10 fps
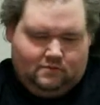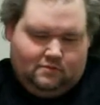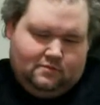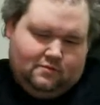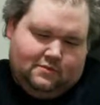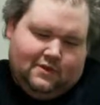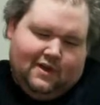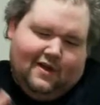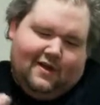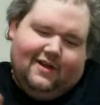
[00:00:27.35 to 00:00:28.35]

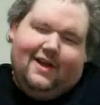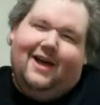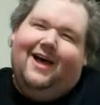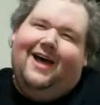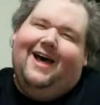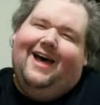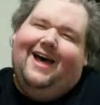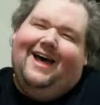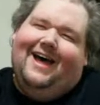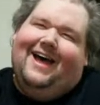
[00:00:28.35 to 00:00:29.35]

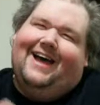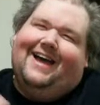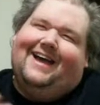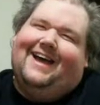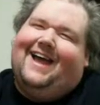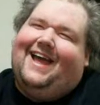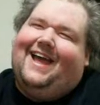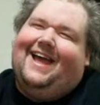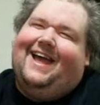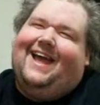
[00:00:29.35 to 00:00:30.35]

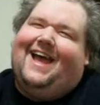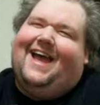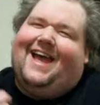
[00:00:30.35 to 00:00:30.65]
Aha!